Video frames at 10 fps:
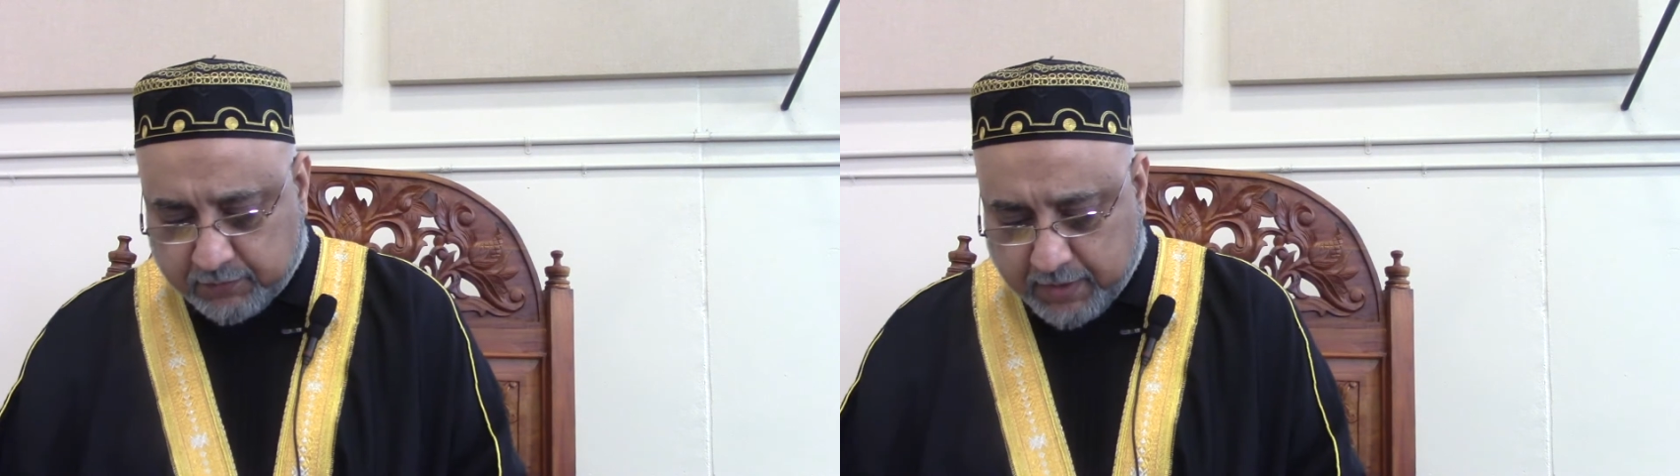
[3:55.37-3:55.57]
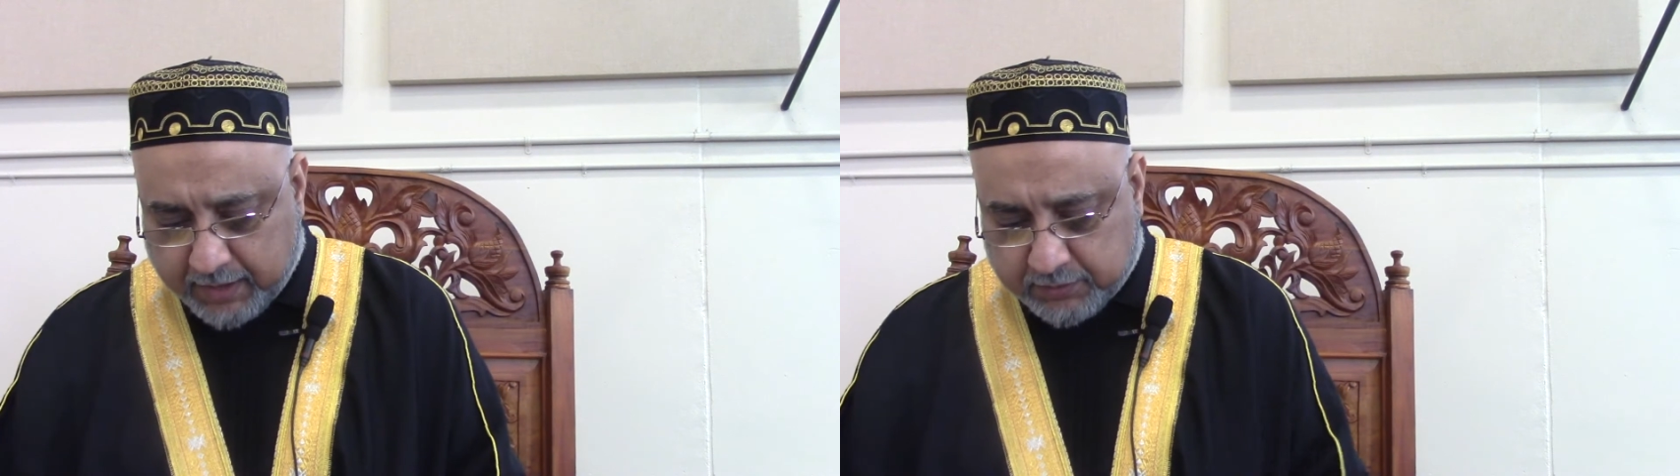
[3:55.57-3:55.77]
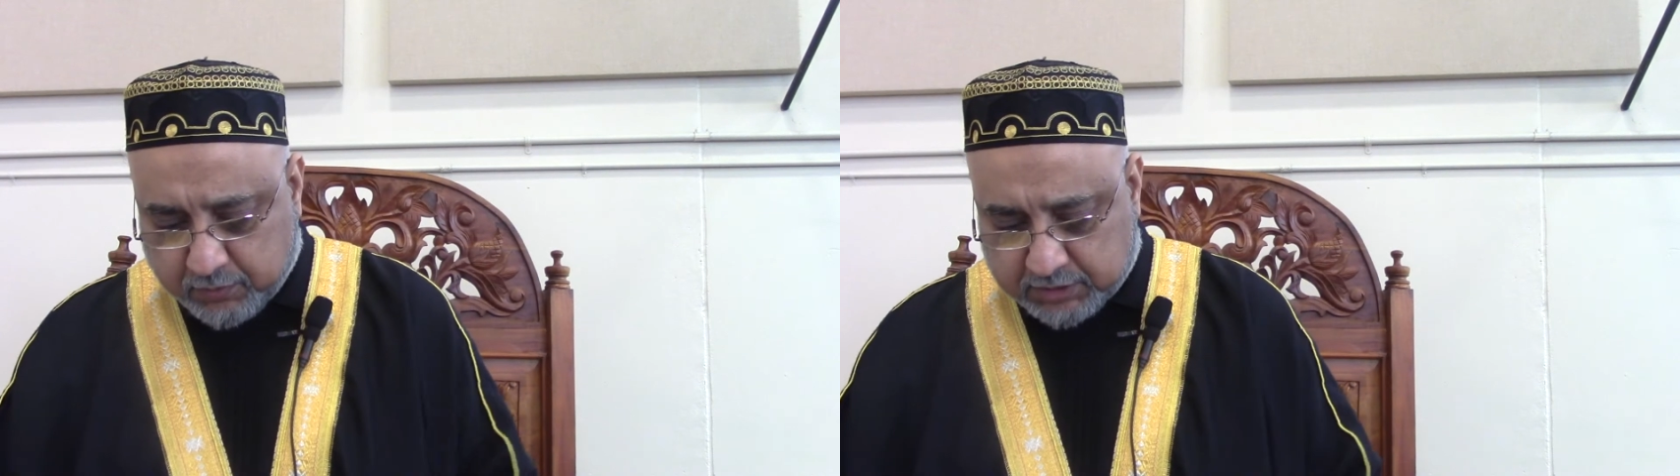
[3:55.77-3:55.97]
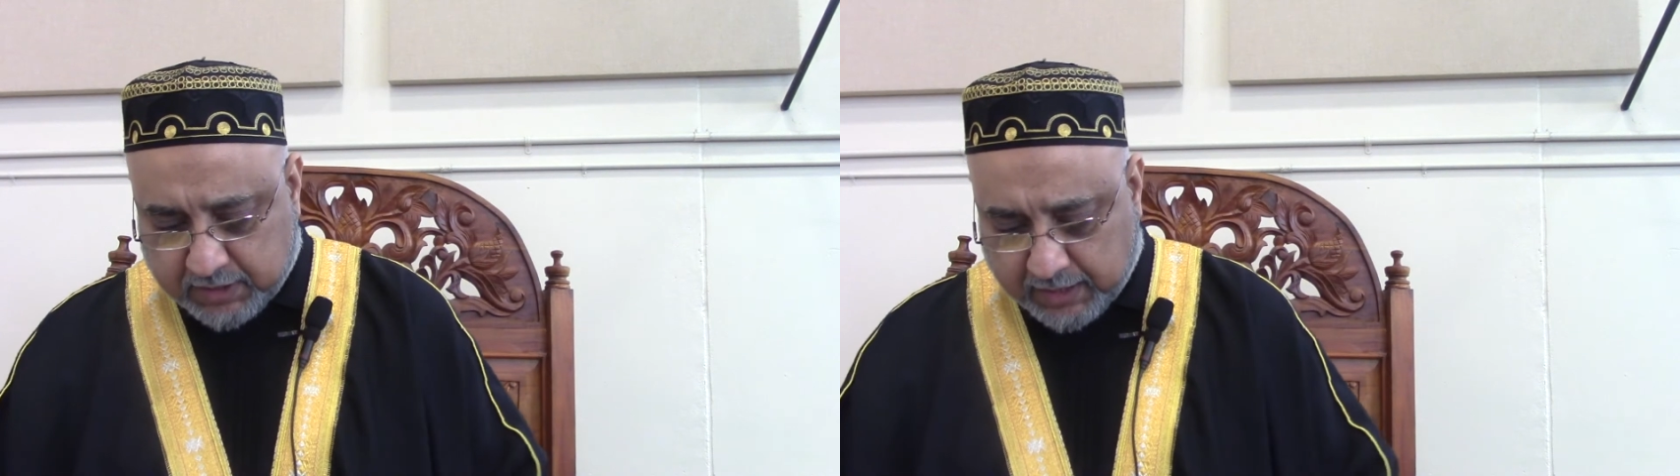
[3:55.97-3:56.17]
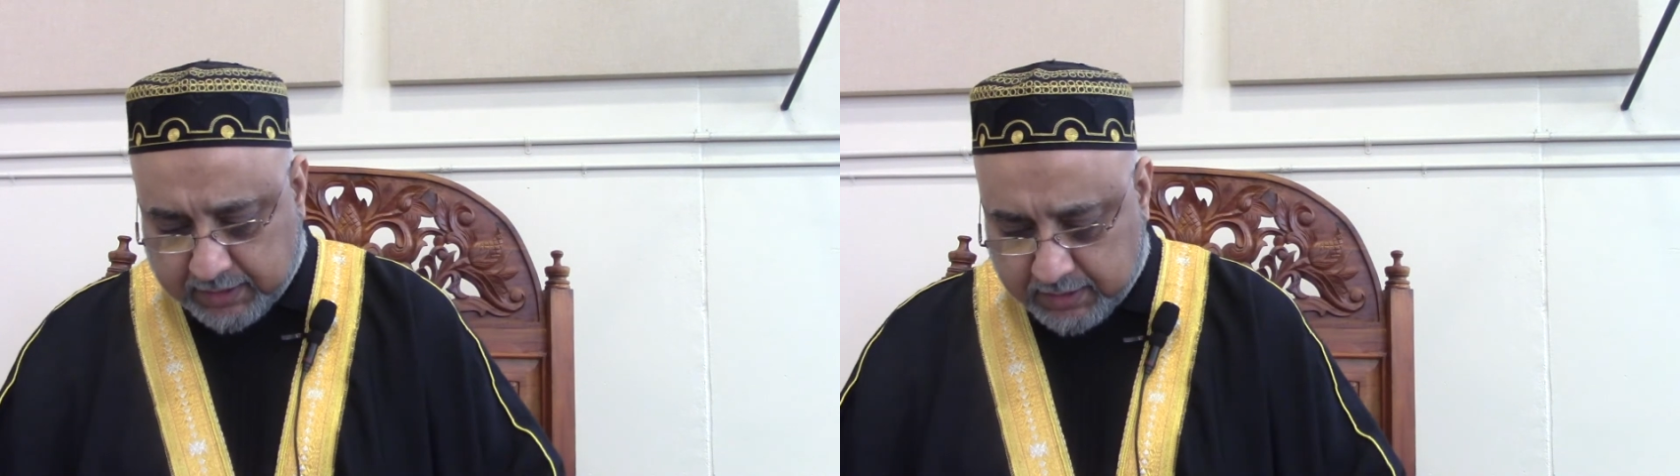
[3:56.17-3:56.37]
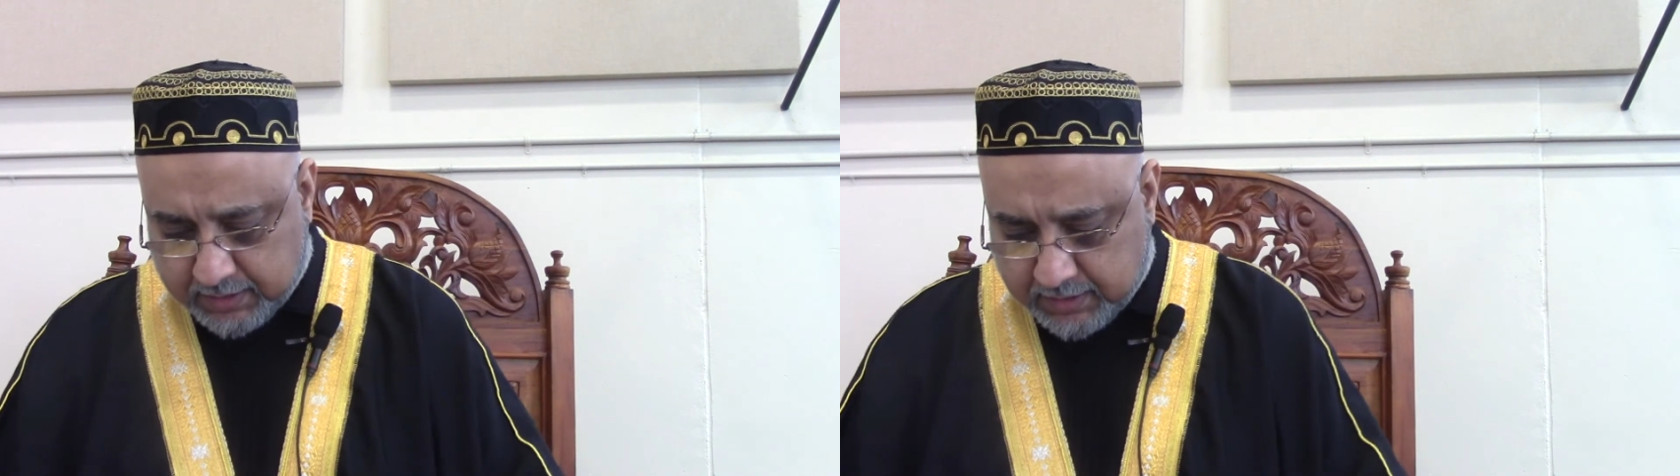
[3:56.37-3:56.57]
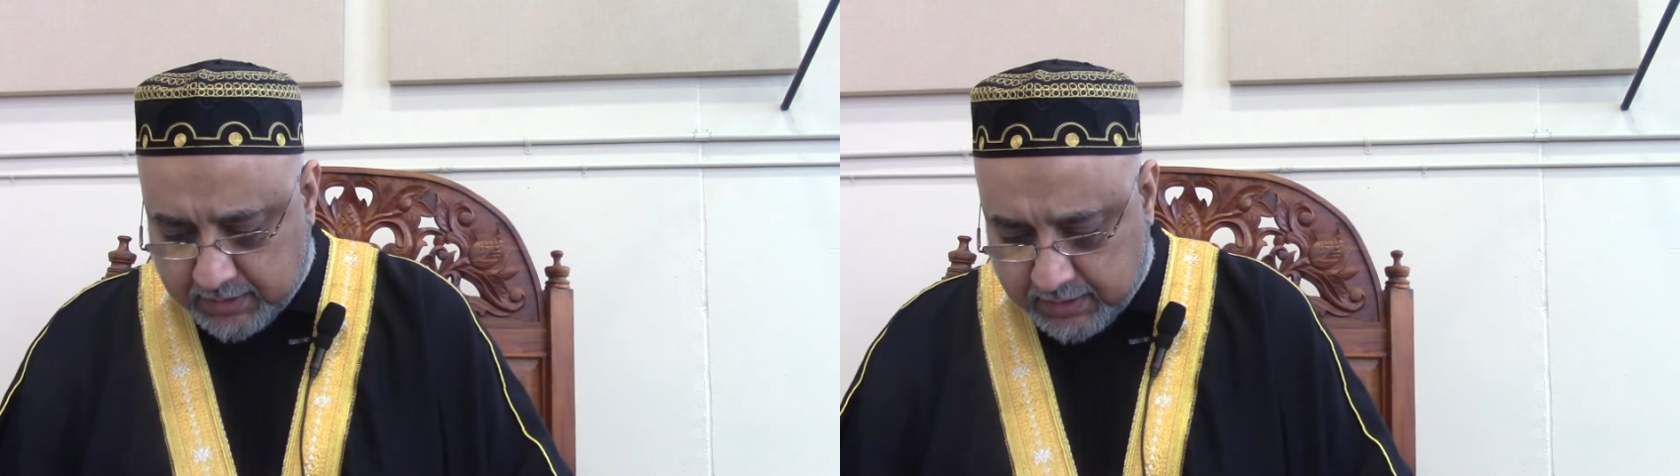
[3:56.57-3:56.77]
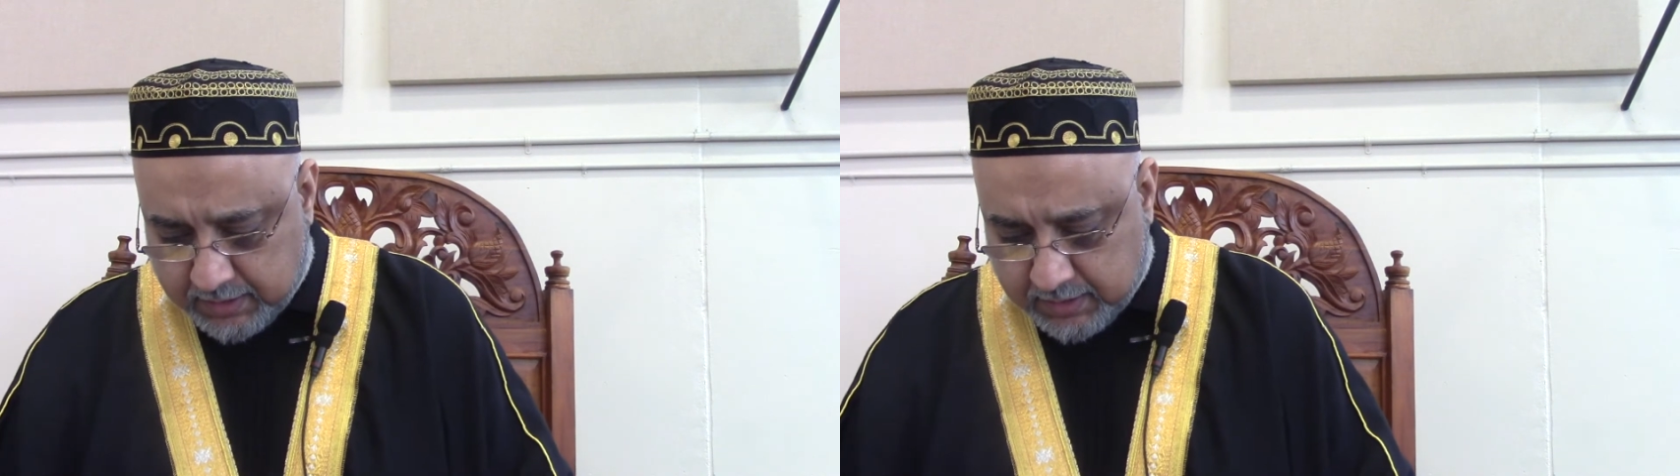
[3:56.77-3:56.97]
subhanahu wa
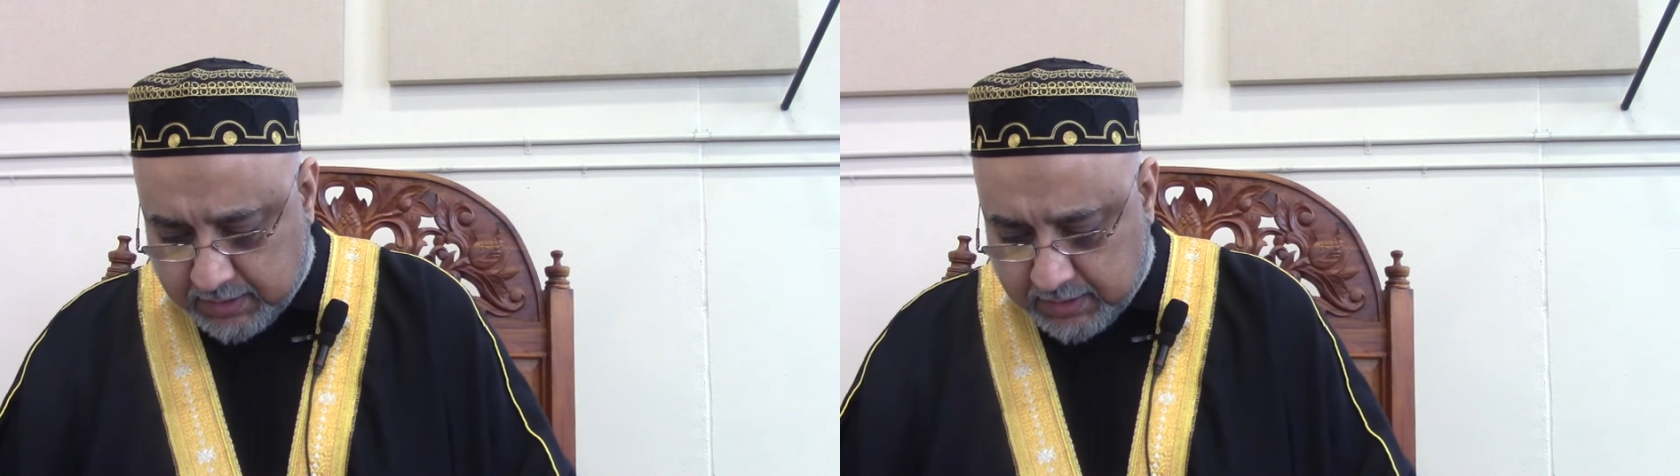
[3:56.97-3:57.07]
ta'ala